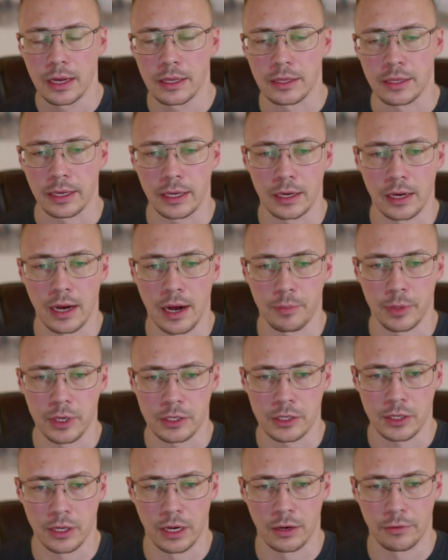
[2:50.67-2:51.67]
They cannot be
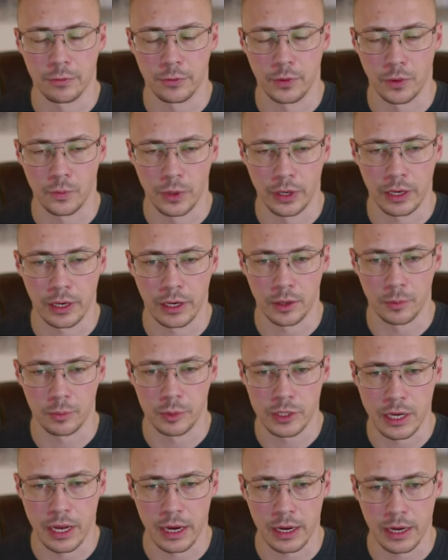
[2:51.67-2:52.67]
solved for one hundred
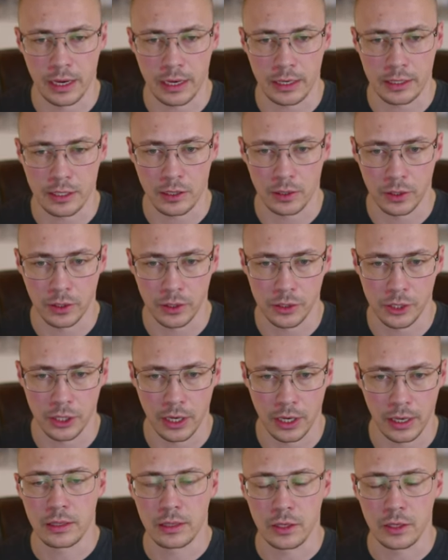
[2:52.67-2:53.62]
percent in any solution.